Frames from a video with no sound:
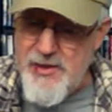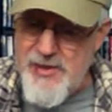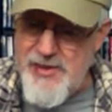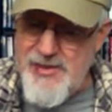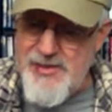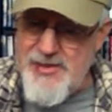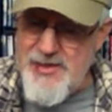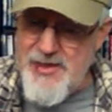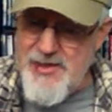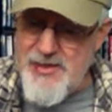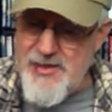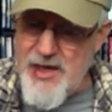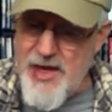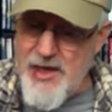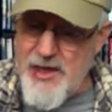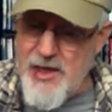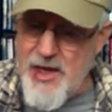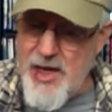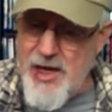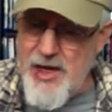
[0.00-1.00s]
D.C.
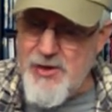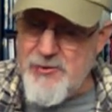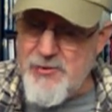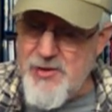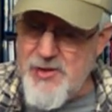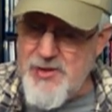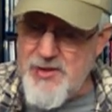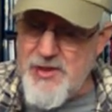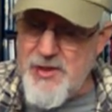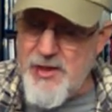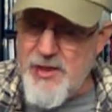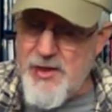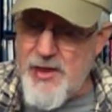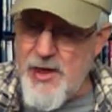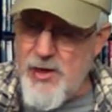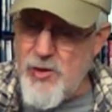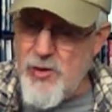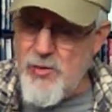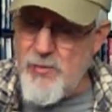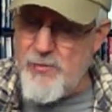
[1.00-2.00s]
psychiatrist
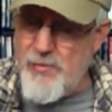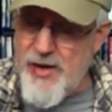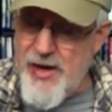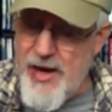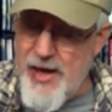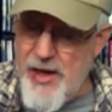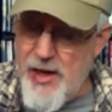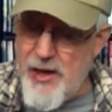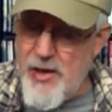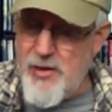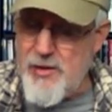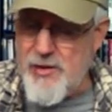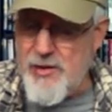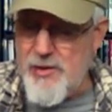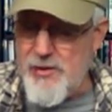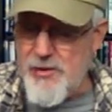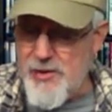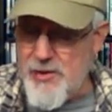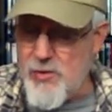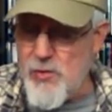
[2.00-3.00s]
Carol Bennell,
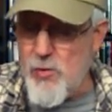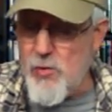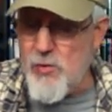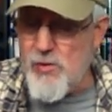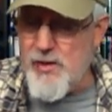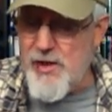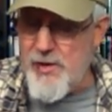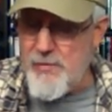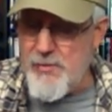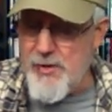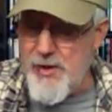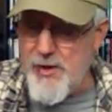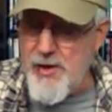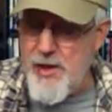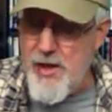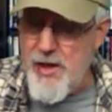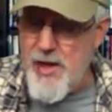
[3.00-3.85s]
Nicole Kidman,